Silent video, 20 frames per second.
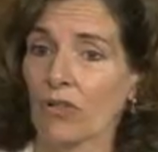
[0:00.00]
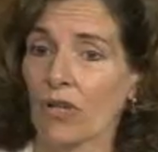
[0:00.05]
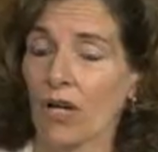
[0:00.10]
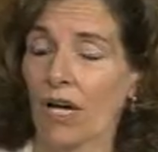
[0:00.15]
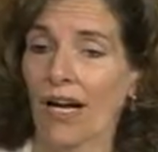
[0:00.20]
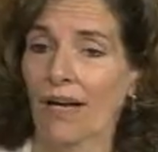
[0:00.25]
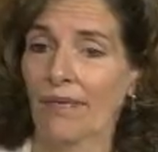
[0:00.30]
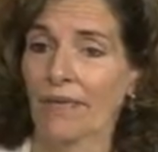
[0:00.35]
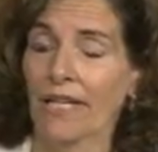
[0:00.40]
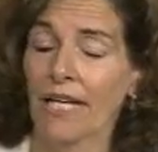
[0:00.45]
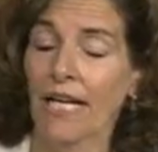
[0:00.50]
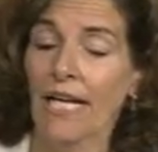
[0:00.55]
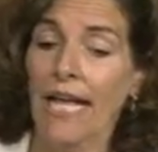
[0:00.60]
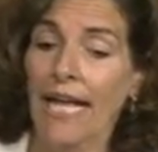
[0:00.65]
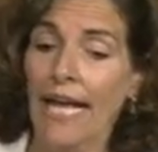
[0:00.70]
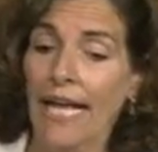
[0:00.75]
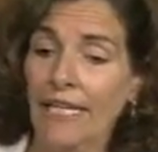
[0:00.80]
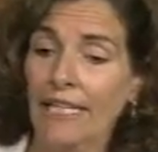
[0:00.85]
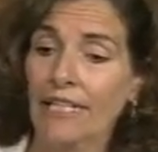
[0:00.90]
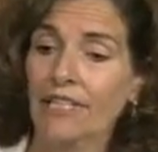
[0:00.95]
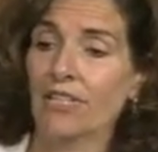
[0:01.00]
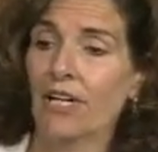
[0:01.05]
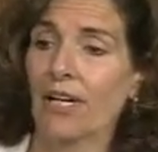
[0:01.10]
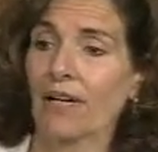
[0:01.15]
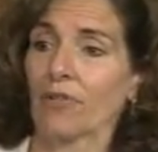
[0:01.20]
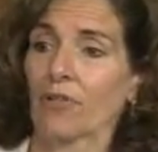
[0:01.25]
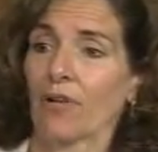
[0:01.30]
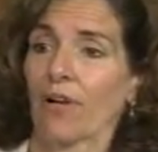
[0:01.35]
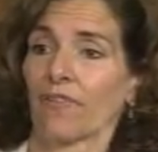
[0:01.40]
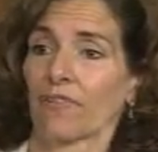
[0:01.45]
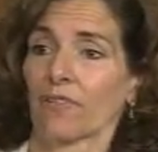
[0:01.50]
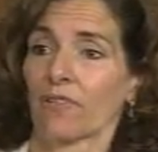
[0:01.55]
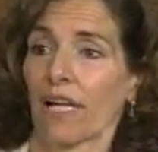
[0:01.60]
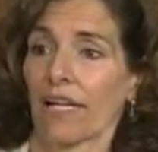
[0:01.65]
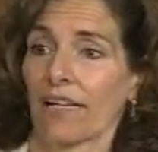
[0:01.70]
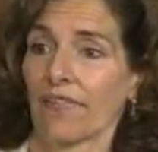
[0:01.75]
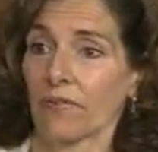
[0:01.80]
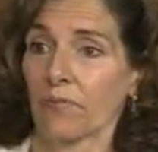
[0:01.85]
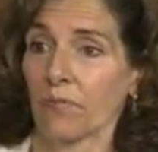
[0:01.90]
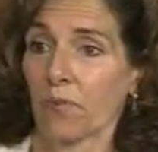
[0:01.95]
so common. Anytime you have a
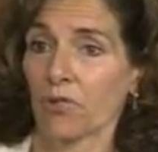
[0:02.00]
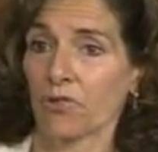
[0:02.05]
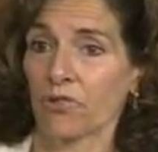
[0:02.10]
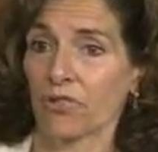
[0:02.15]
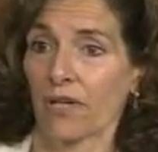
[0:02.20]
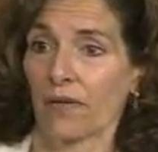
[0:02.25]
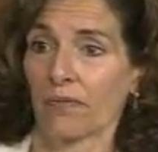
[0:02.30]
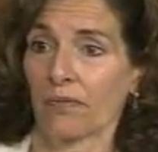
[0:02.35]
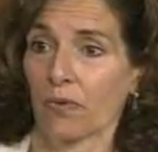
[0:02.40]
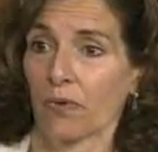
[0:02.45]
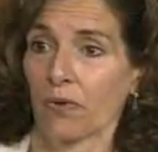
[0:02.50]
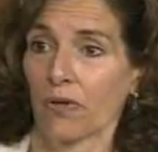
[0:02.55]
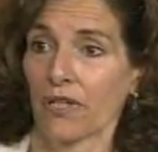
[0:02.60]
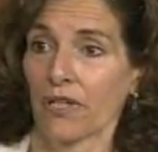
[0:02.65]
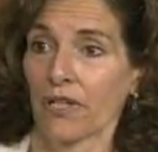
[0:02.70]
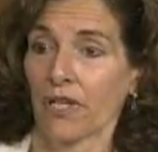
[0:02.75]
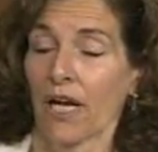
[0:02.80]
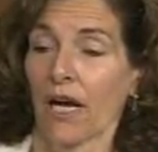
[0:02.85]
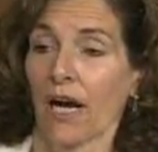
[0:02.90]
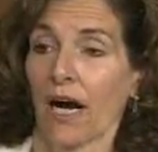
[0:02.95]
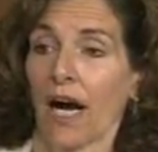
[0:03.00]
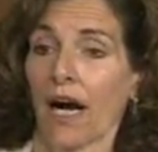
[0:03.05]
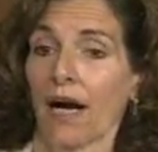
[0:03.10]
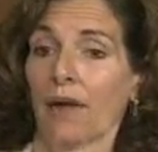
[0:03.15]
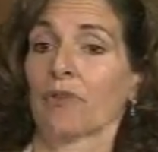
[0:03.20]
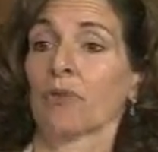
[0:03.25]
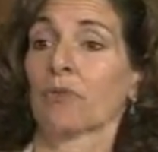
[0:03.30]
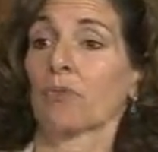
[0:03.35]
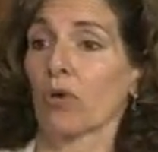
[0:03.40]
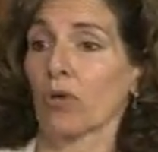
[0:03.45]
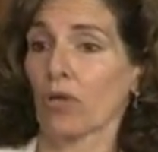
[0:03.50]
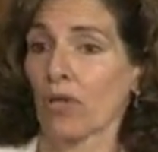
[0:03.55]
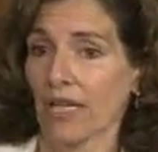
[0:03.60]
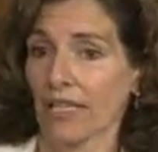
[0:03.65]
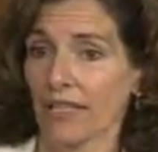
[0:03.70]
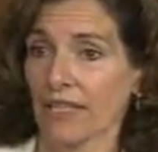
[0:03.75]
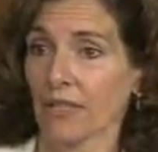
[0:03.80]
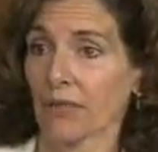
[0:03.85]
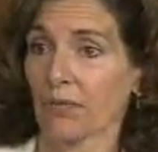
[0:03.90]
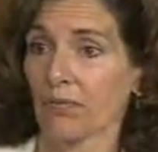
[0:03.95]
lot of emotion on board, you're more
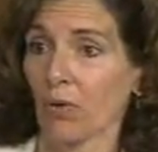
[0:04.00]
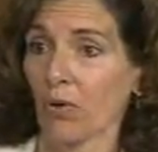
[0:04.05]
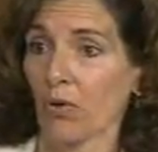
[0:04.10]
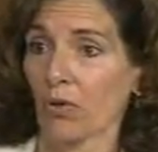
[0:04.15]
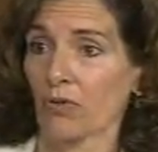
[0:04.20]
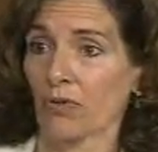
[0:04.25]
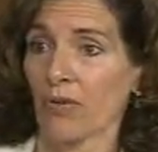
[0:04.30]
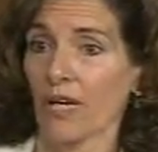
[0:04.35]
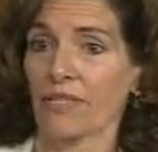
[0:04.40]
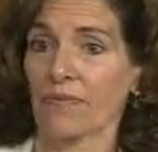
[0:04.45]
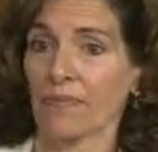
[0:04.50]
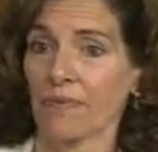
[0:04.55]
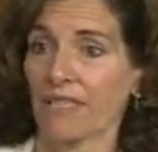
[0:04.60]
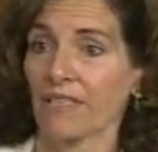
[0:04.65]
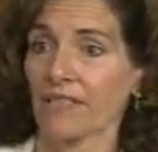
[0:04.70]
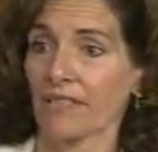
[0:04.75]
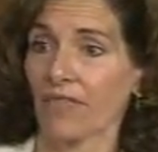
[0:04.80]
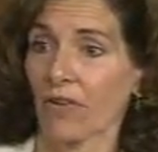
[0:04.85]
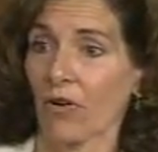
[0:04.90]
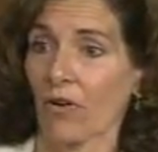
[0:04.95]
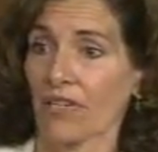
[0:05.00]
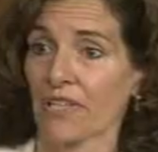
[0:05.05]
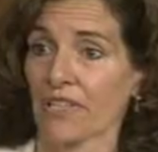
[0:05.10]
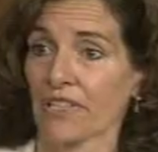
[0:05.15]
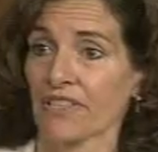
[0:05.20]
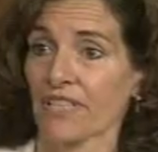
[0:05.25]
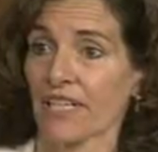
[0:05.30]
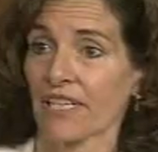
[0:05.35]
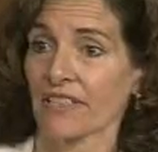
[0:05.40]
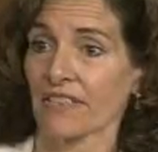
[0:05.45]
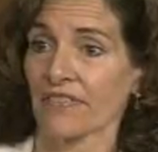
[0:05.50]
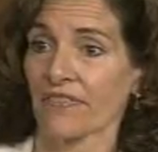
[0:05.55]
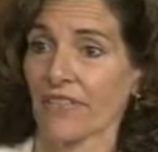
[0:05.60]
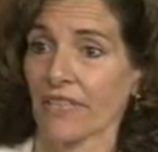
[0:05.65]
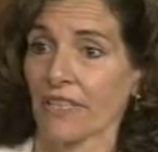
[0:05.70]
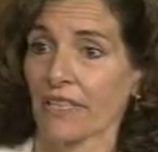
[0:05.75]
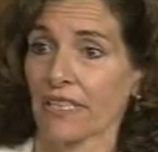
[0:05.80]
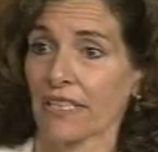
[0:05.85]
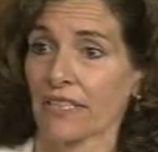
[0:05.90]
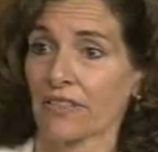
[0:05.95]
likely to polarize because of all the intense
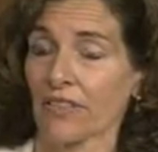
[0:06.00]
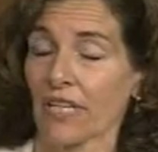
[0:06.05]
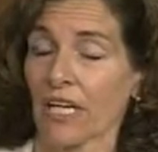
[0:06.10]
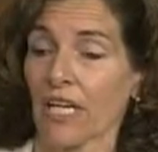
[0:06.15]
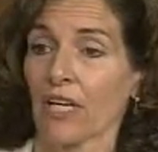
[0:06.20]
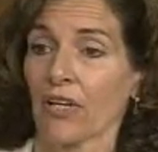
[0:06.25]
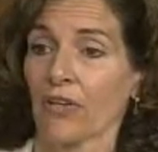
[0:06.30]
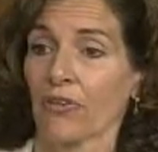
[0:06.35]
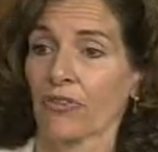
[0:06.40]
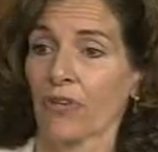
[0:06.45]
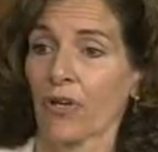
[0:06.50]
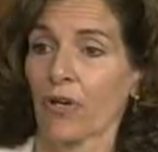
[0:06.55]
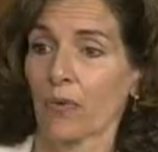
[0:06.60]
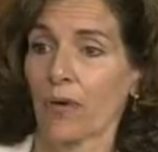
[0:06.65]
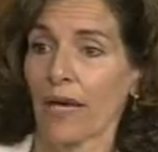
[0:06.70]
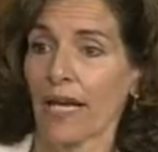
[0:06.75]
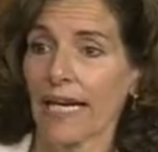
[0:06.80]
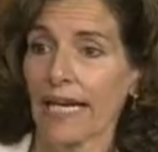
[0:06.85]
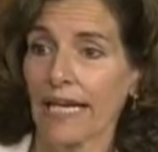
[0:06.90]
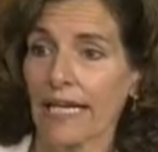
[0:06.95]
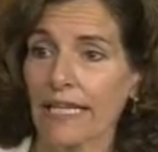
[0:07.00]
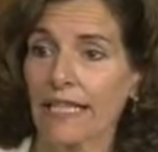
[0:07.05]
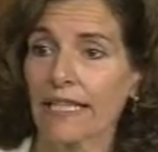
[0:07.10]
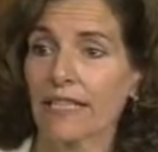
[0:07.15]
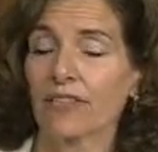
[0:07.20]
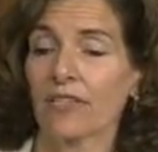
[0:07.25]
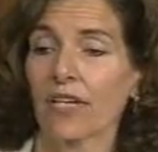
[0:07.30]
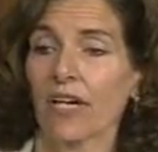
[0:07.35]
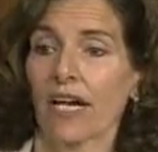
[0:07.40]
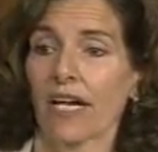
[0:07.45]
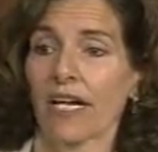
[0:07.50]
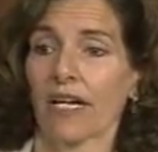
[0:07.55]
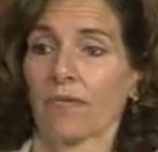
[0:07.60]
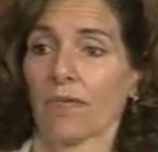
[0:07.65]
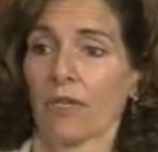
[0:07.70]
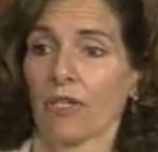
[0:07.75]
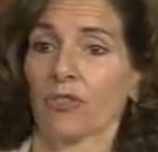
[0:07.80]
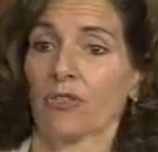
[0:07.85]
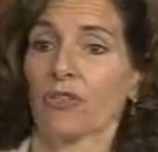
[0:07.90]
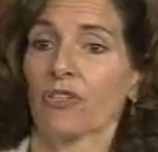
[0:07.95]
feelings. So
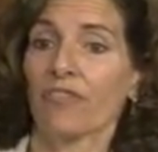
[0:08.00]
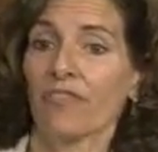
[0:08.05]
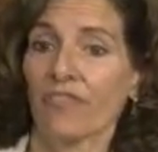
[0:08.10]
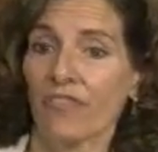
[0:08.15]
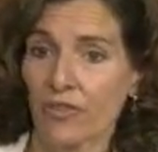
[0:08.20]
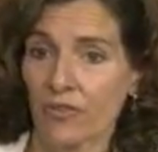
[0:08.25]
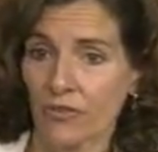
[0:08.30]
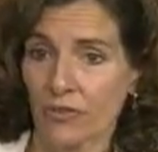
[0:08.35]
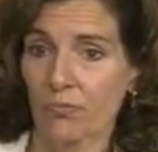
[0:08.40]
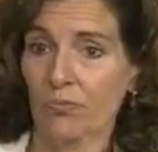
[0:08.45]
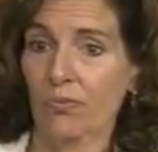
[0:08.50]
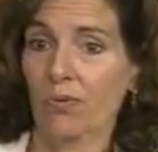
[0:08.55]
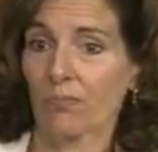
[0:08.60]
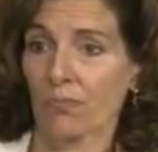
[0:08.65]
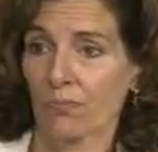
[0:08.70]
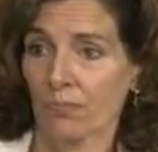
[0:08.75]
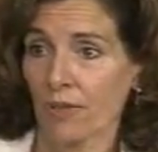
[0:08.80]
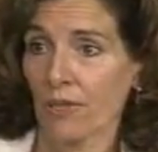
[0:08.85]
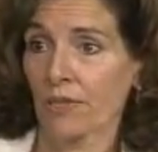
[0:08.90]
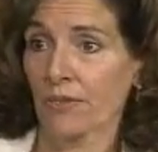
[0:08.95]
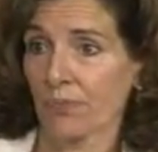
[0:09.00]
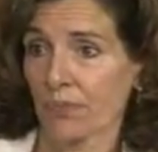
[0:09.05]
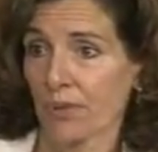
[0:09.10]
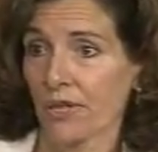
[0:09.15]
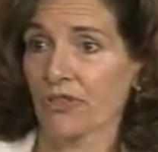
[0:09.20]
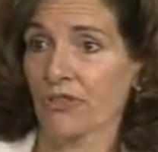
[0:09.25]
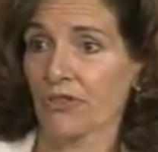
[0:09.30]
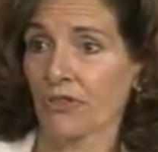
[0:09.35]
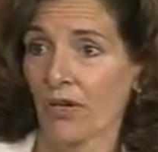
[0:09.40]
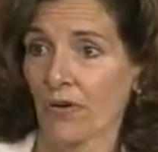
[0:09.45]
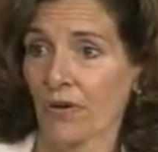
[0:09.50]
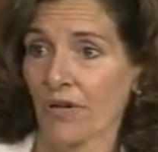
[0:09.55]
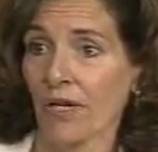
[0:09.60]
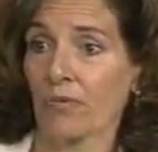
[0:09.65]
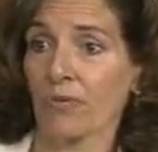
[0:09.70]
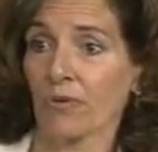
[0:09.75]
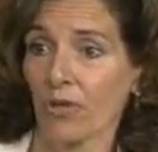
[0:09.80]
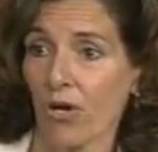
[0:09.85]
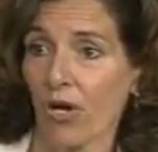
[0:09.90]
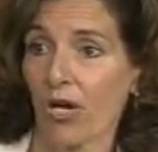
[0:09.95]
anytime you can feel your blood pressure going
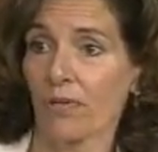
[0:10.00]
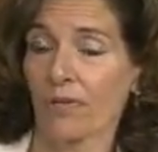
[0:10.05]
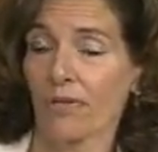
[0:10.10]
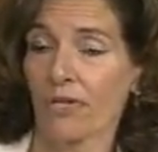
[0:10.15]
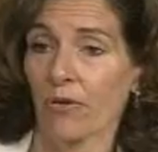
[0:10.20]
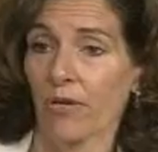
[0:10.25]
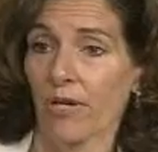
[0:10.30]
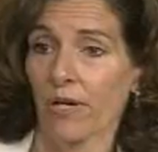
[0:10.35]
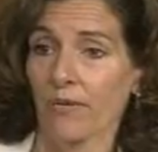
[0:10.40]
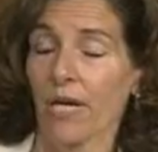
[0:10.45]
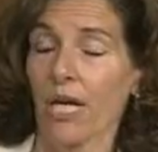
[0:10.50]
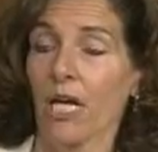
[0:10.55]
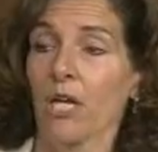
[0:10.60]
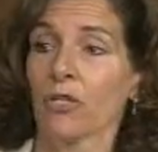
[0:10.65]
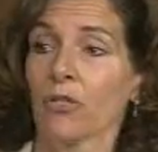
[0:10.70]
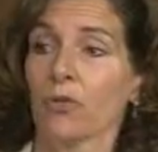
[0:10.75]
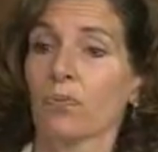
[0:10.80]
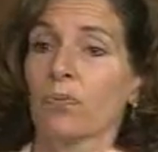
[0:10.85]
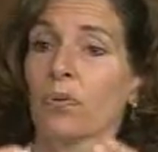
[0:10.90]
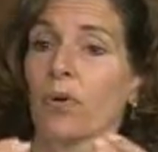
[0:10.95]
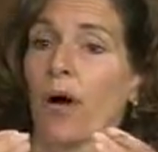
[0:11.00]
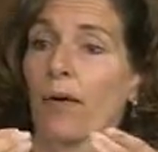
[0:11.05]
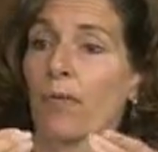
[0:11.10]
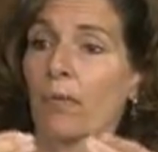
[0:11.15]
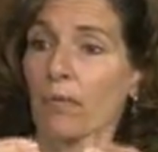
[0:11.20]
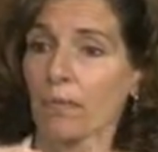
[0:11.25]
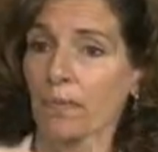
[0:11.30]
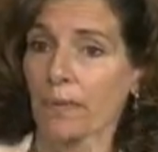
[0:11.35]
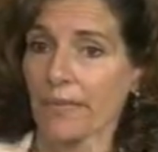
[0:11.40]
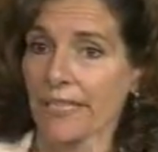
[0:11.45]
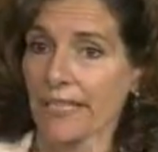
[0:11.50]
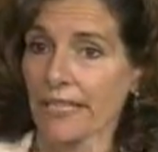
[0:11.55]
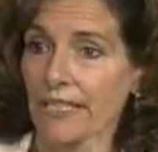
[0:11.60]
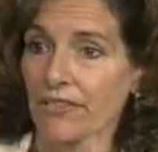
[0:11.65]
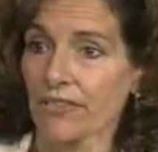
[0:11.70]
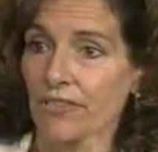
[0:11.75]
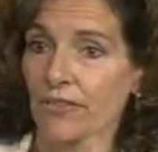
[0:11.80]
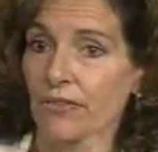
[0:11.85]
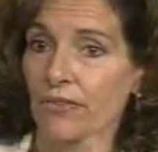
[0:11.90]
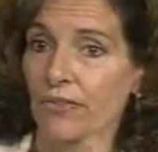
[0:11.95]
up, your heartbeat going up, you probably
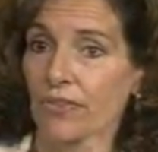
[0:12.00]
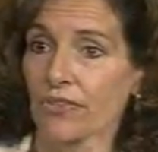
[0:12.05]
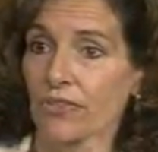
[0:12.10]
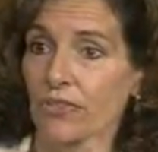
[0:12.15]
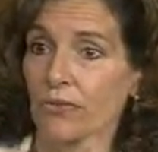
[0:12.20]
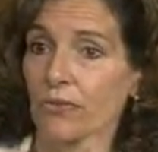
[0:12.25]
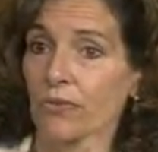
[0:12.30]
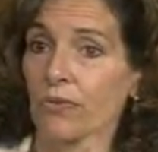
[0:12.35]
need to